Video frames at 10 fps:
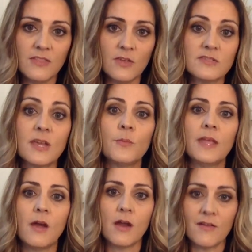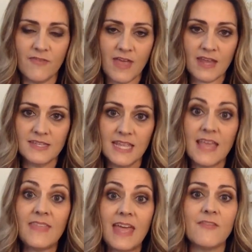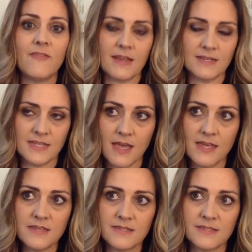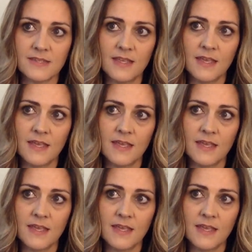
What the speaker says: those that we are affecting and that affect us,